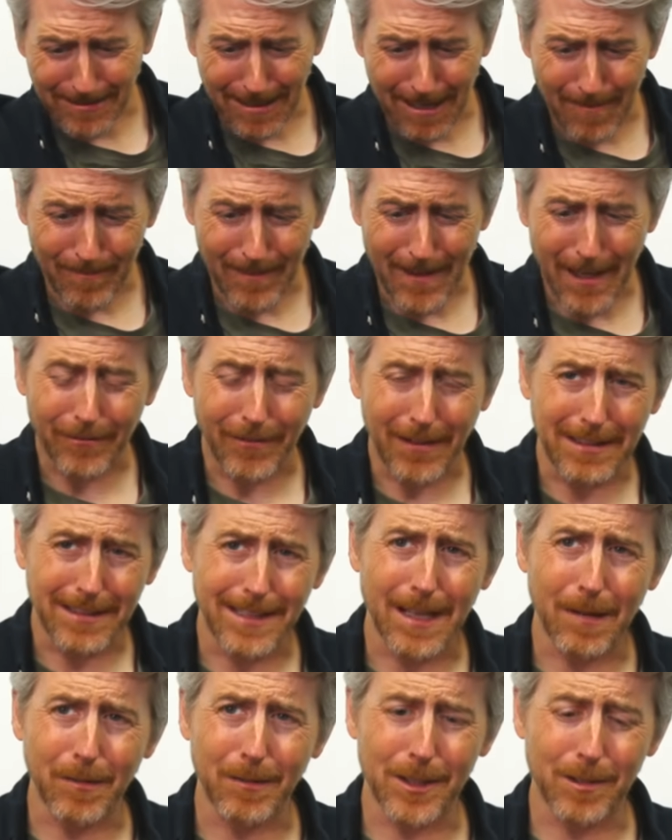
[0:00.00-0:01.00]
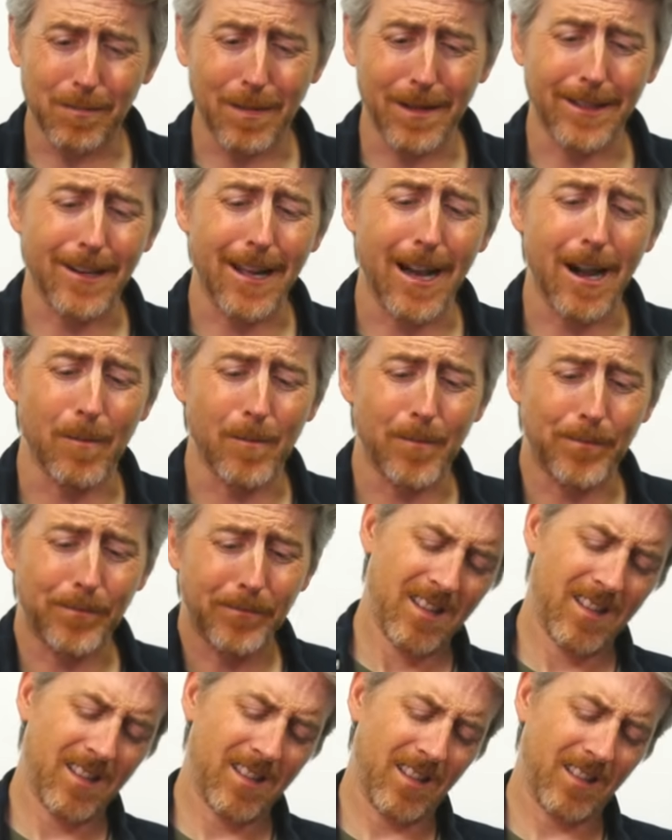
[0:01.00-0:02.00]
that. And if I did, I would spit it out.
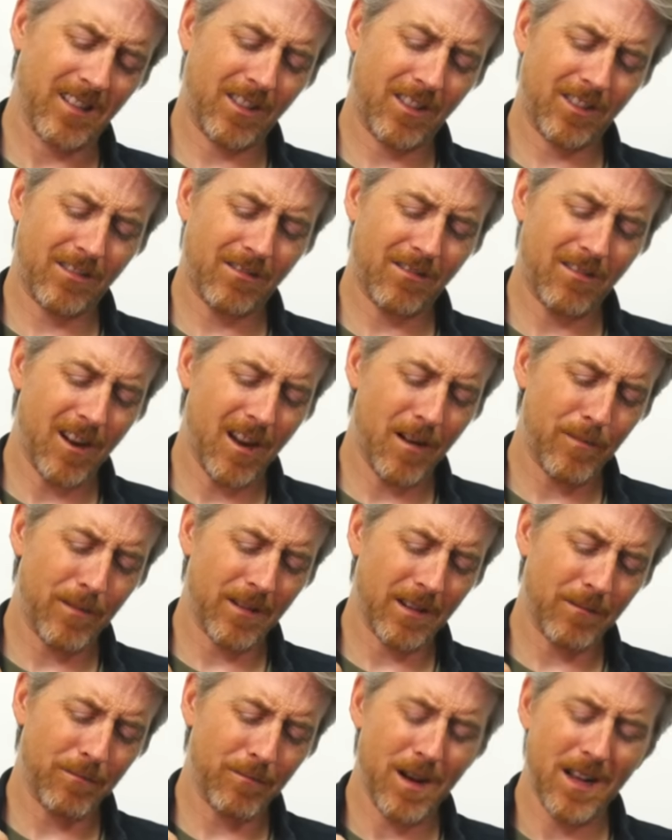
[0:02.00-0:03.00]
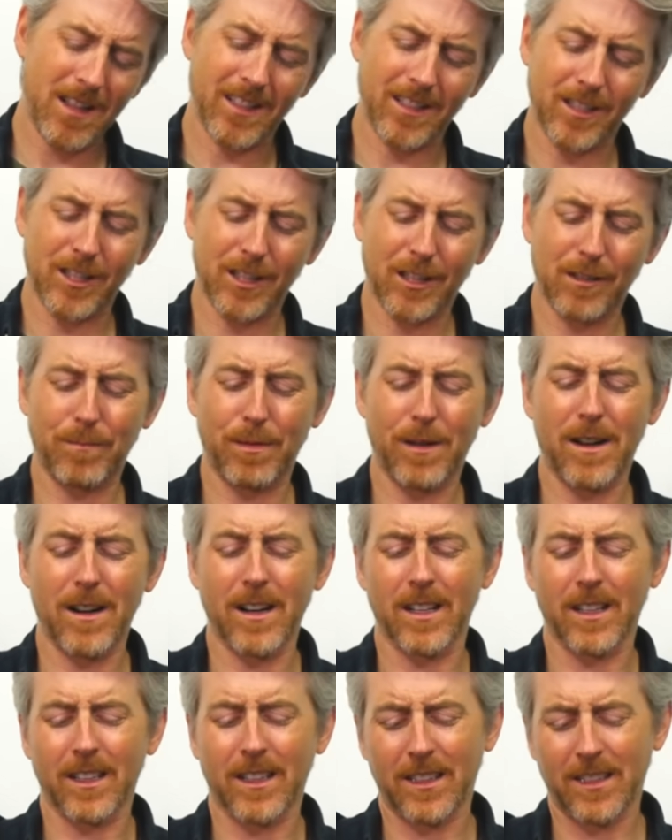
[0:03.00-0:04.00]
Oh, Strawberry Melon
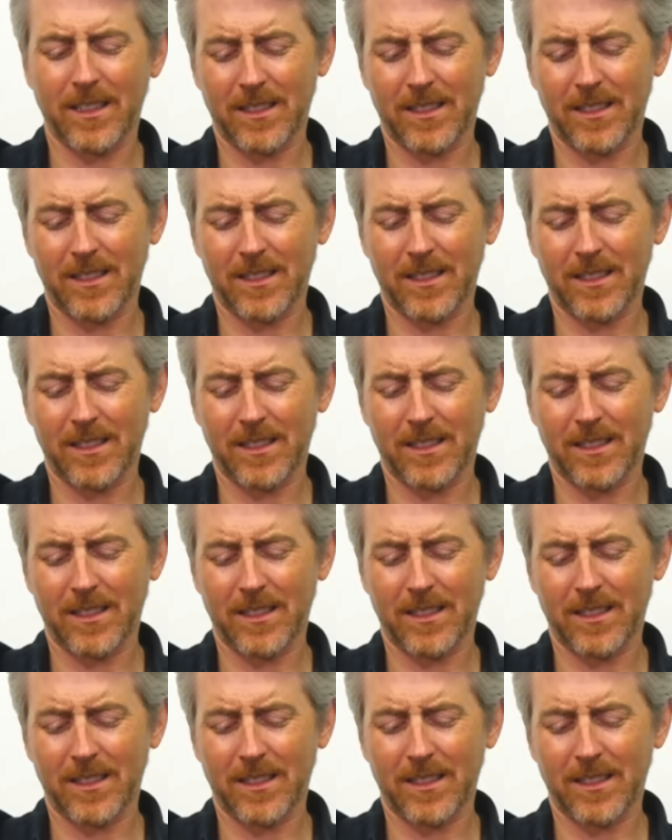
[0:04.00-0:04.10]
Spark.